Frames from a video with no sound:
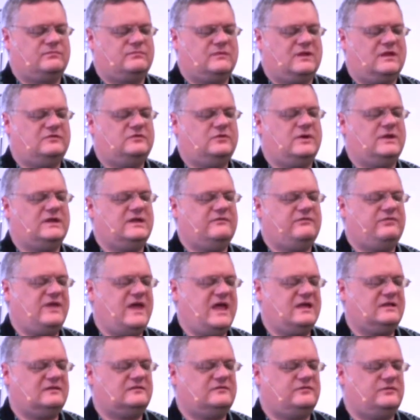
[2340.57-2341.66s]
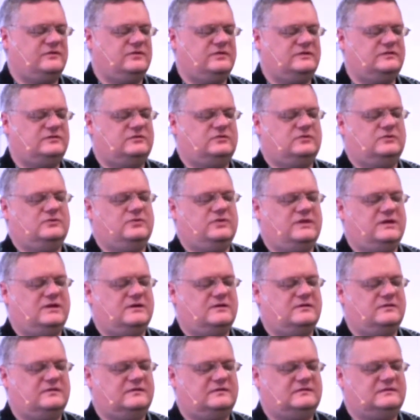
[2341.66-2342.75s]
And so I give thanks for this truth
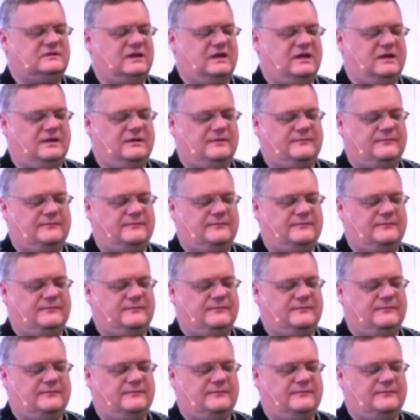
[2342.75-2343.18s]
here this day.